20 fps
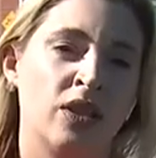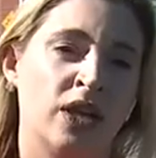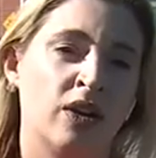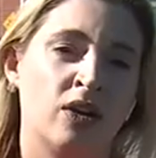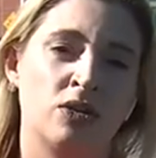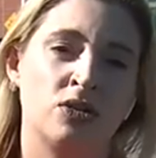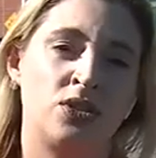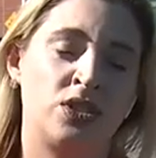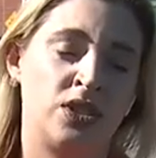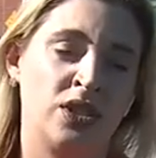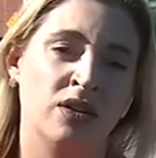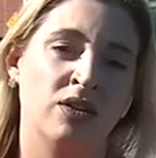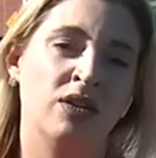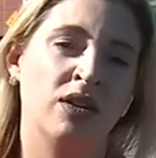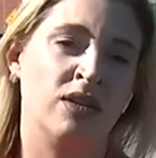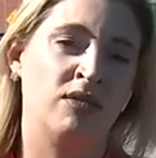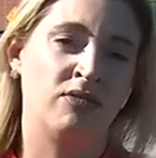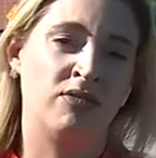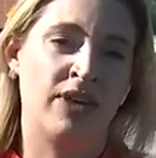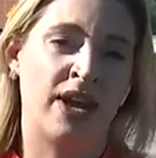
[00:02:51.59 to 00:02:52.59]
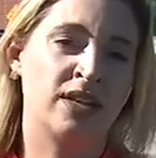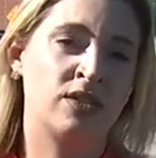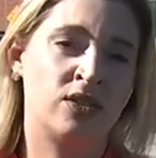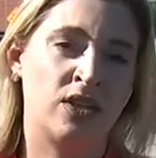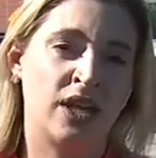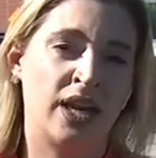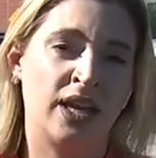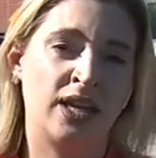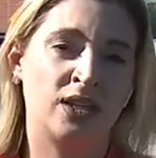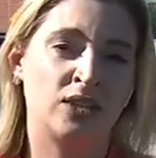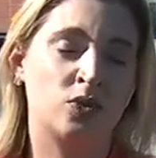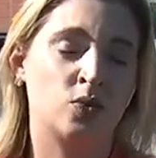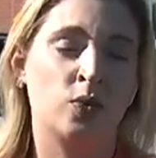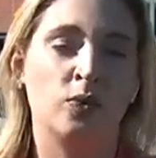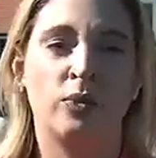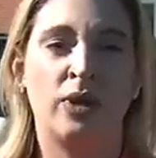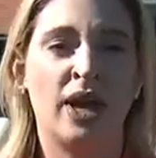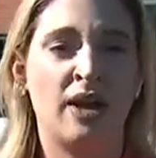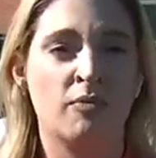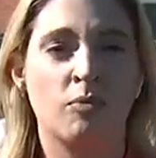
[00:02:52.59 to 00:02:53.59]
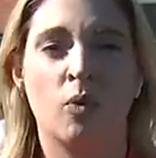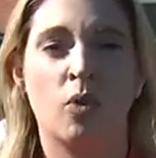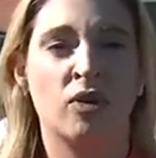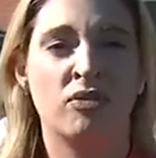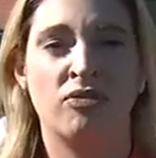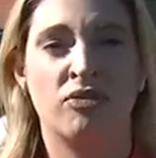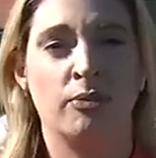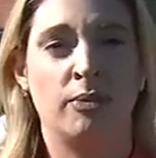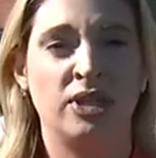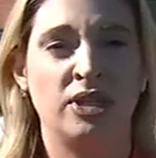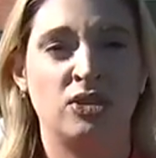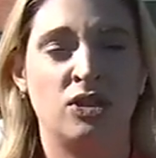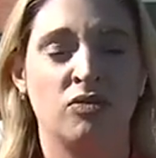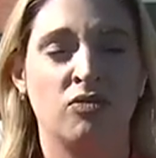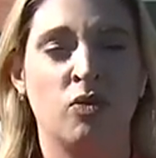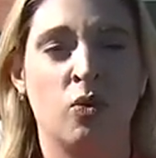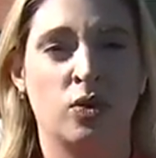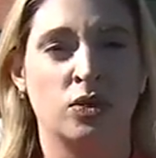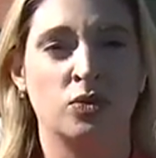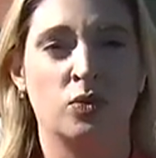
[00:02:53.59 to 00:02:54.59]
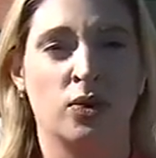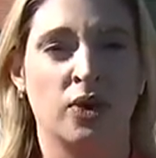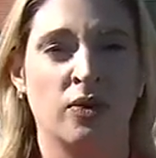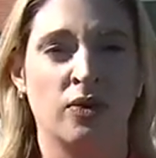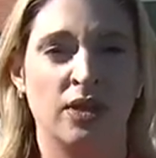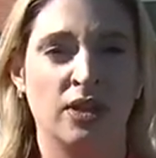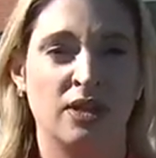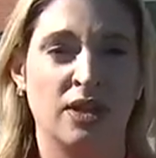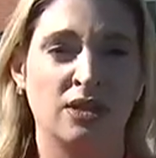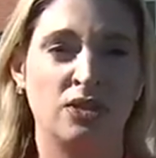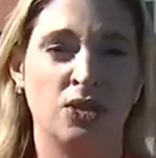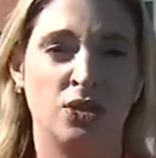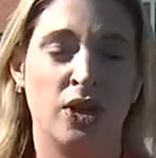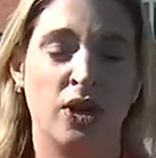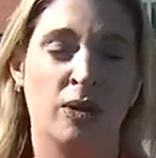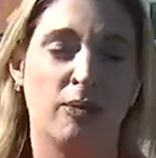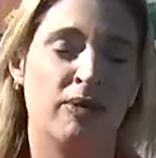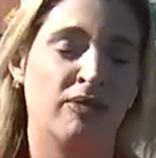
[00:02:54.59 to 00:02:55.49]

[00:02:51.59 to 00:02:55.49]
They are still investigating. So when we have more information, of course, we're going to let you know.